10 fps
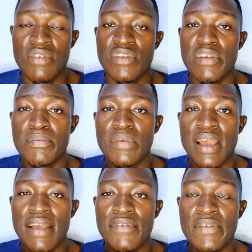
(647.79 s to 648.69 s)
We
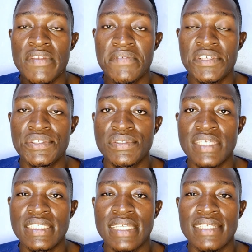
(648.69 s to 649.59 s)
have infections
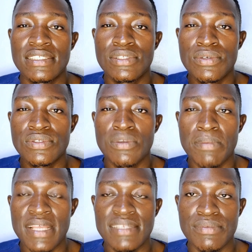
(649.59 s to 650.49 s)
such as
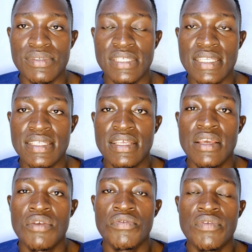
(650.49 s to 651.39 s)
toxoplasmosis,
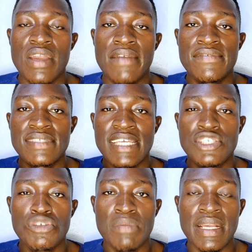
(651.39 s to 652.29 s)
we have
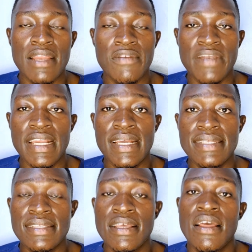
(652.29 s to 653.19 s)

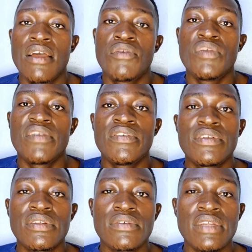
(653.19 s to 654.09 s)
cytomegalovirus, we have
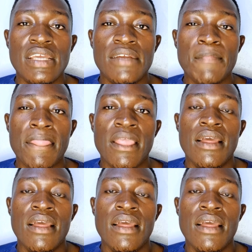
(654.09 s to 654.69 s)
gonorrhea,